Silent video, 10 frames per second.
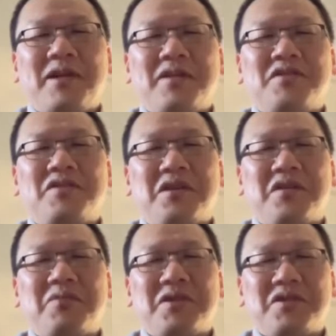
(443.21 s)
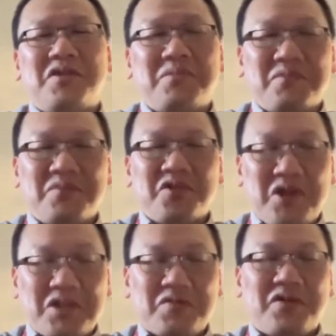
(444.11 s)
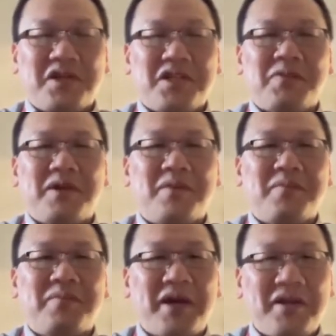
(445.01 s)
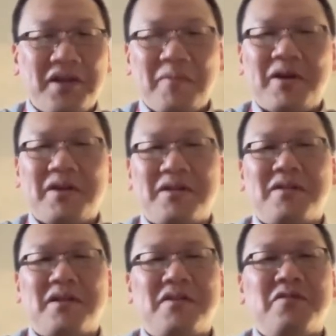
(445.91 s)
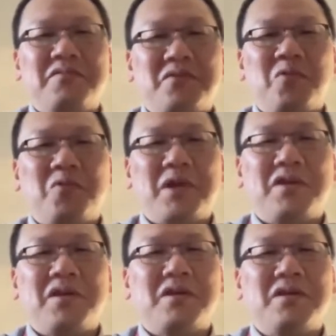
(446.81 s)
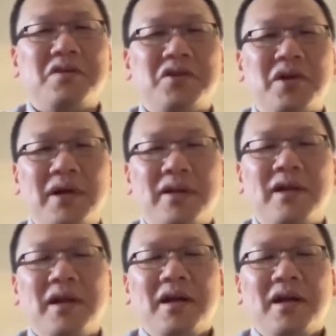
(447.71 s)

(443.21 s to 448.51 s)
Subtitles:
I guess there have been some stressful things about the pandemic and kind of the way the year has gone.